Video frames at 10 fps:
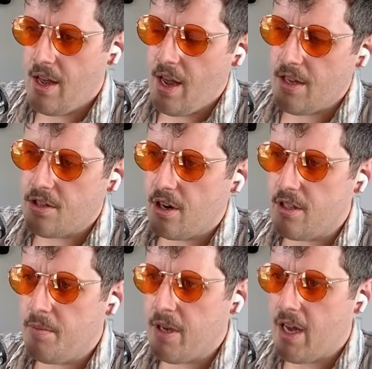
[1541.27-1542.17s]
and starts
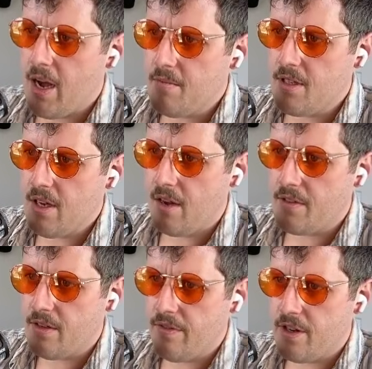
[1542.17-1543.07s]
to become
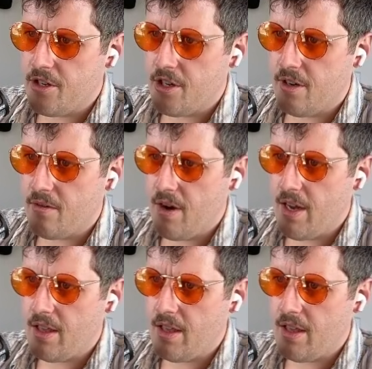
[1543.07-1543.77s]
self-sufficient, right?